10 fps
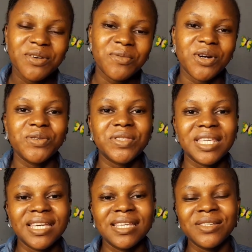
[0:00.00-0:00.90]
know what you
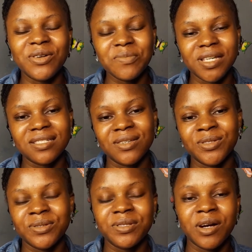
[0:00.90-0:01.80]
think in the comment
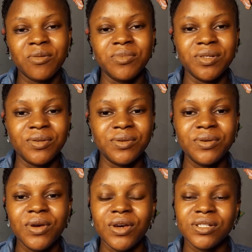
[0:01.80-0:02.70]
section down below.
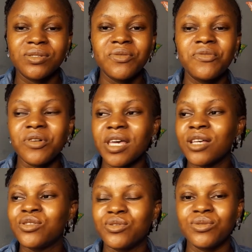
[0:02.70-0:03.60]
Don't
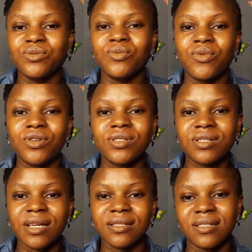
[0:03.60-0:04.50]
forget to watch
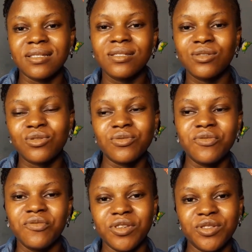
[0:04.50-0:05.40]
these
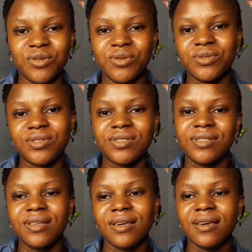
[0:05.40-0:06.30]
two videos
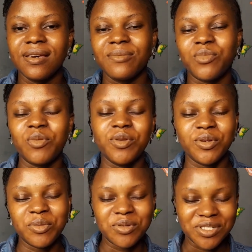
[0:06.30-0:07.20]
popping
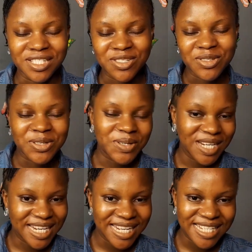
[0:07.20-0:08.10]
up on the
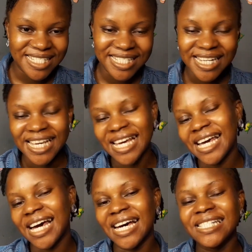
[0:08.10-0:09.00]
screen.
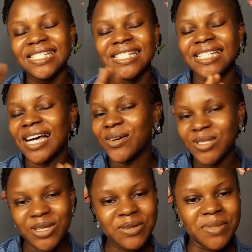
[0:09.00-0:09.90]
And I'll
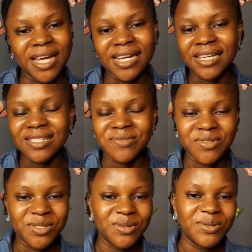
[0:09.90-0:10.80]
see you in my next
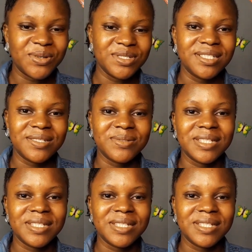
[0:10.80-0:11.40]
video. Until